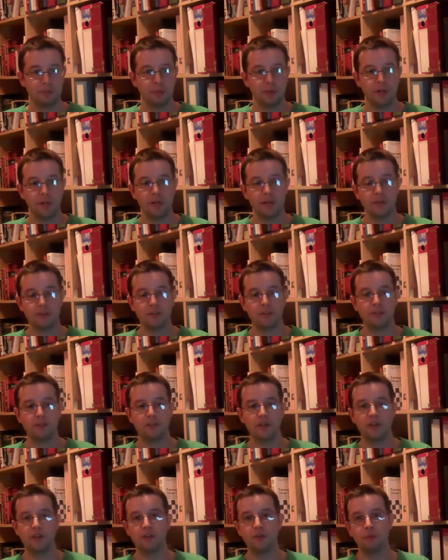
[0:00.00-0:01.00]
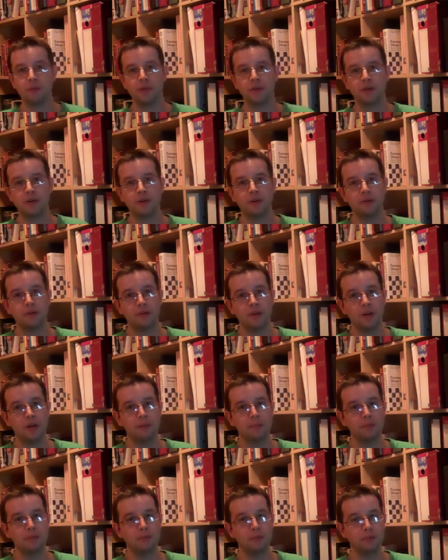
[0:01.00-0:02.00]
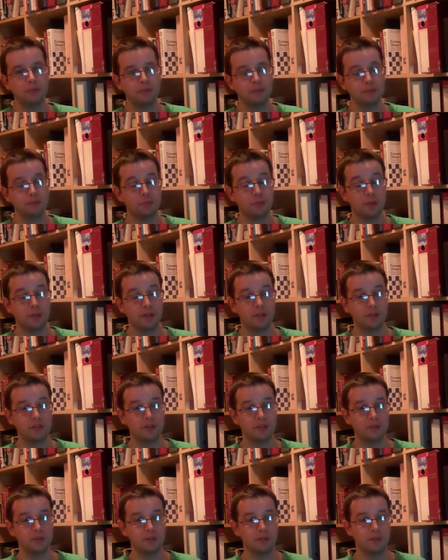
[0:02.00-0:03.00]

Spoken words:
my association with an open source product,